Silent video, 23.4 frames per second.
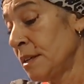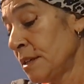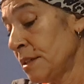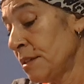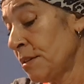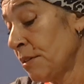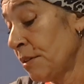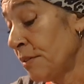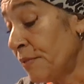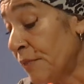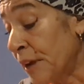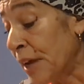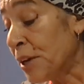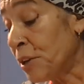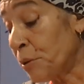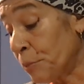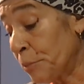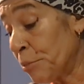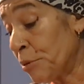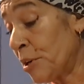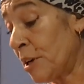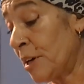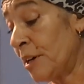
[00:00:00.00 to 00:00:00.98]
So the
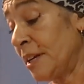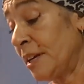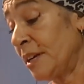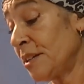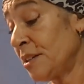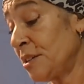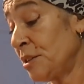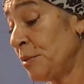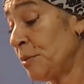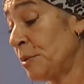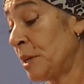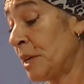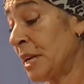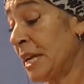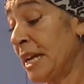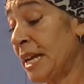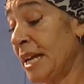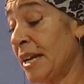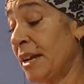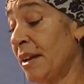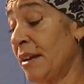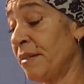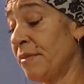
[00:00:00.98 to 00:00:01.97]
final product, you wanna
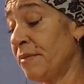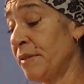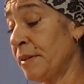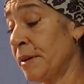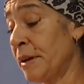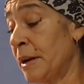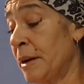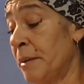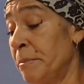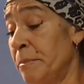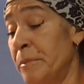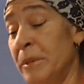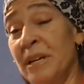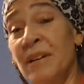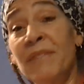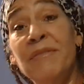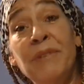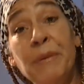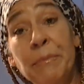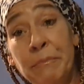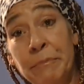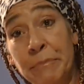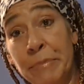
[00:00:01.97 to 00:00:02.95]
have a bit
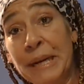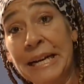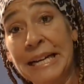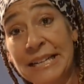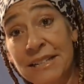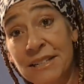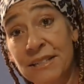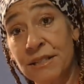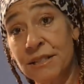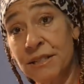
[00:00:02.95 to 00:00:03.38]
of a bite.